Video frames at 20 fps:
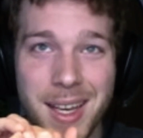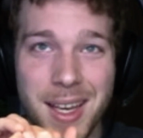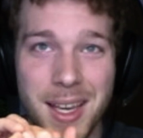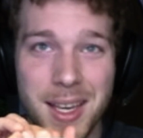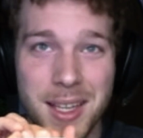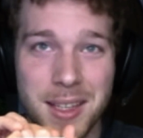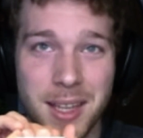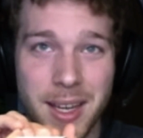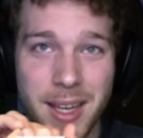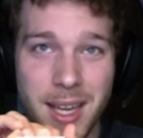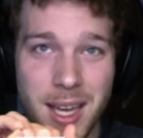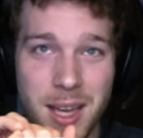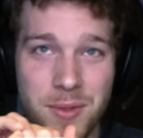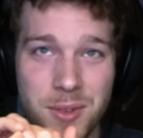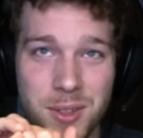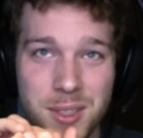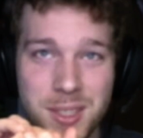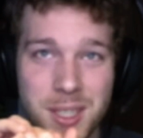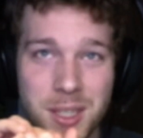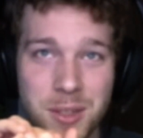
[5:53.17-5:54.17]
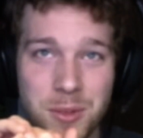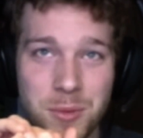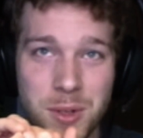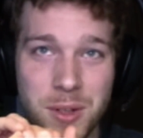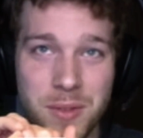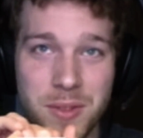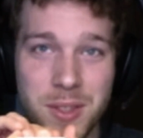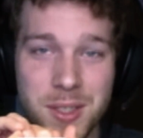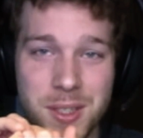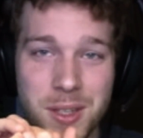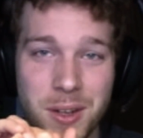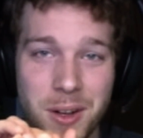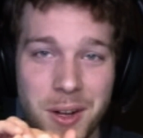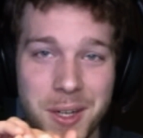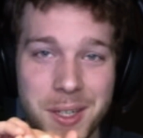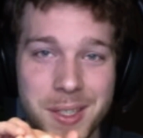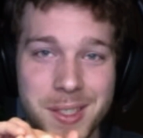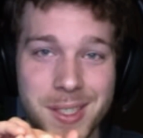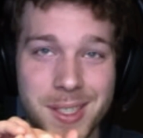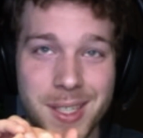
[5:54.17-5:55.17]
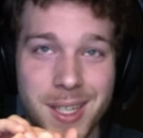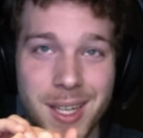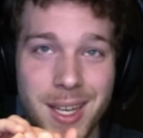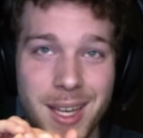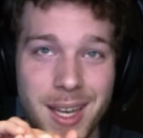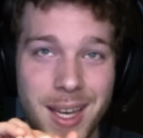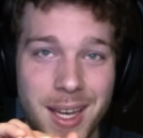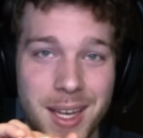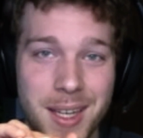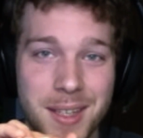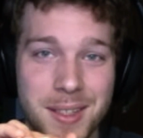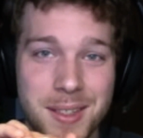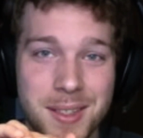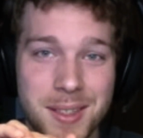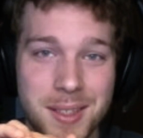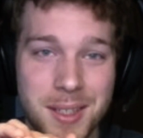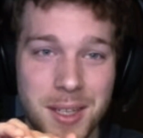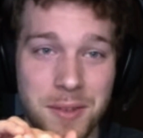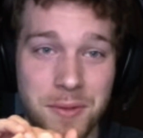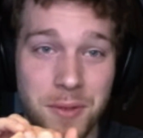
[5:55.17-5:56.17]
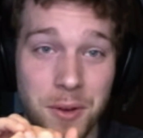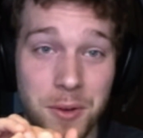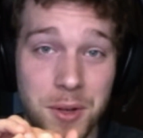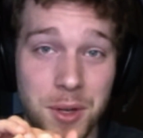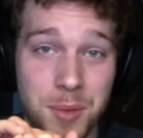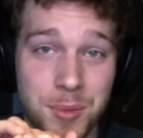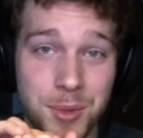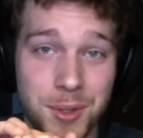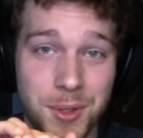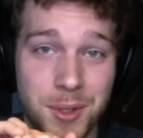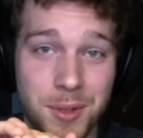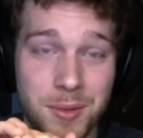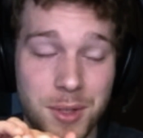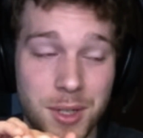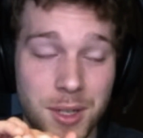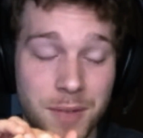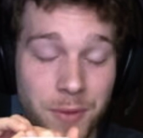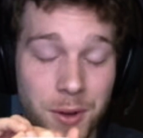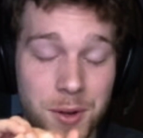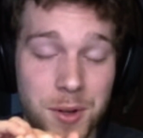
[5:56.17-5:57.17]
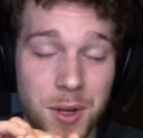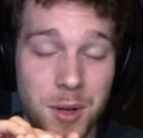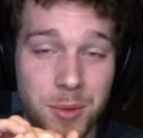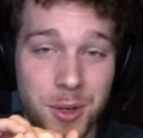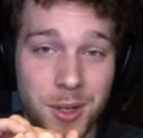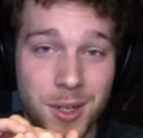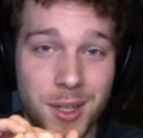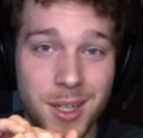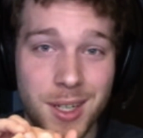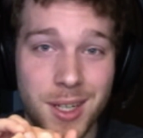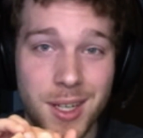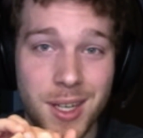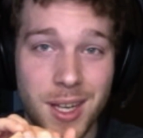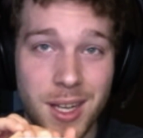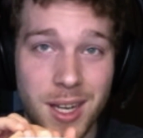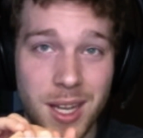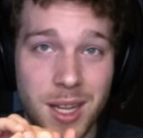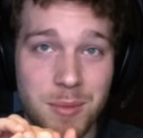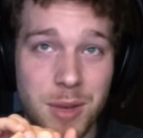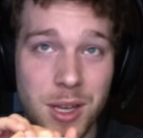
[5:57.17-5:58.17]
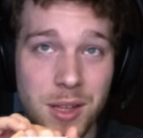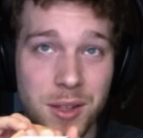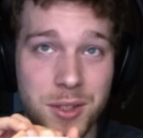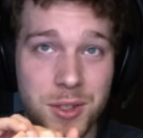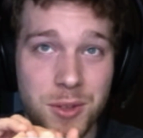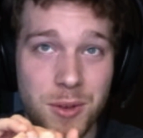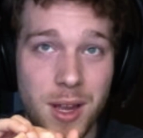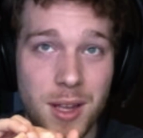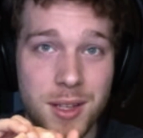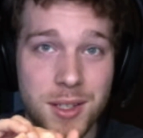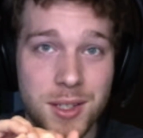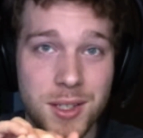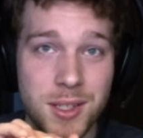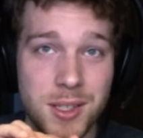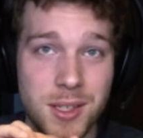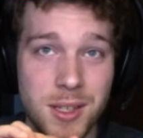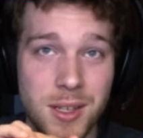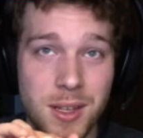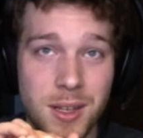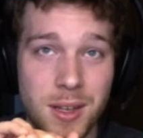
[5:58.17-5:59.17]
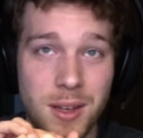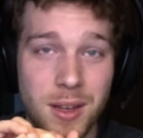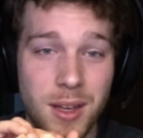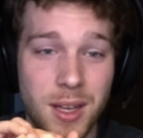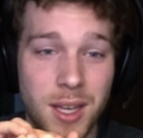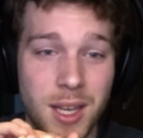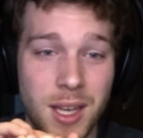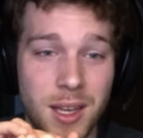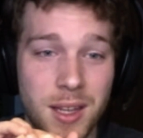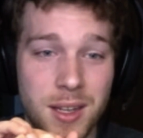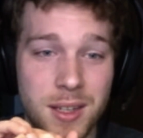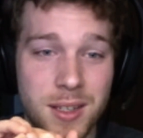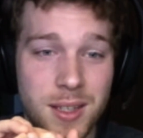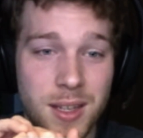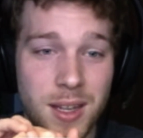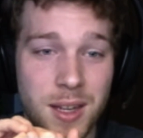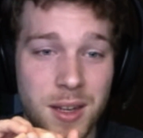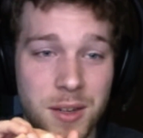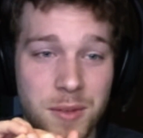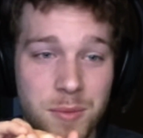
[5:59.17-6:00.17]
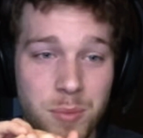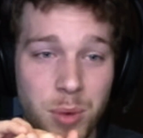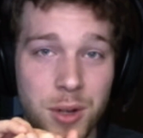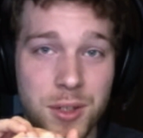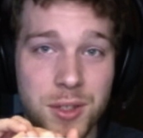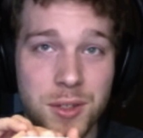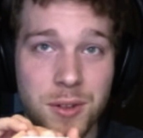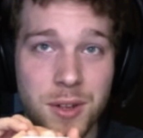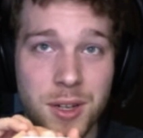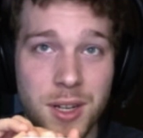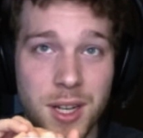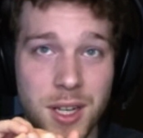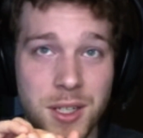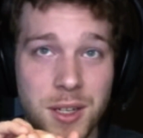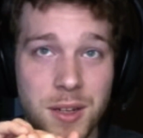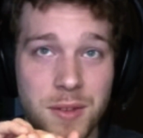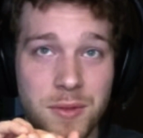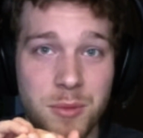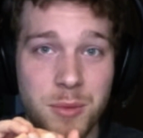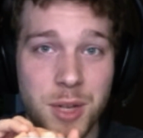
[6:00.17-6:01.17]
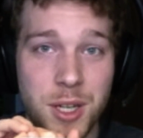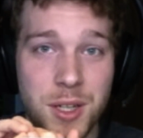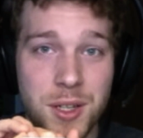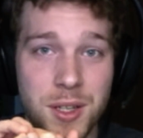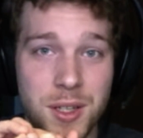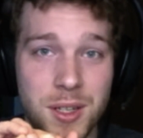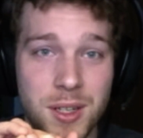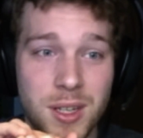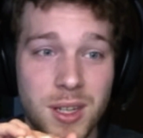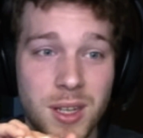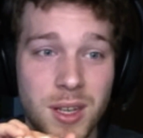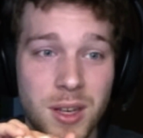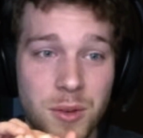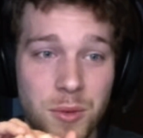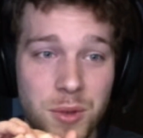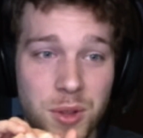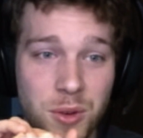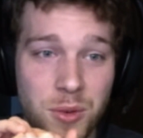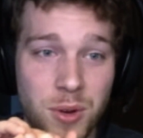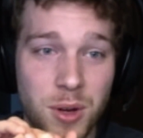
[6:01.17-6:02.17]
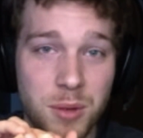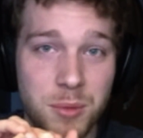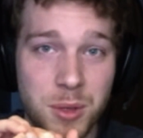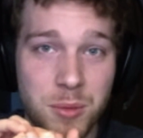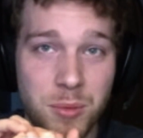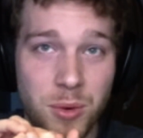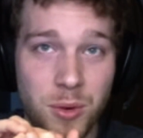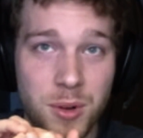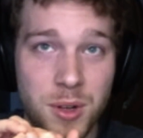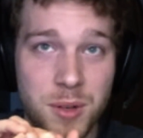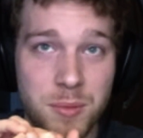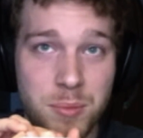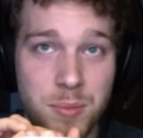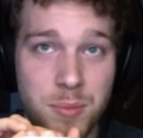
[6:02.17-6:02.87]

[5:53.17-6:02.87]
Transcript: And, like, every single one of these cards has a phone number, an email address, and personal connection information with incredibly important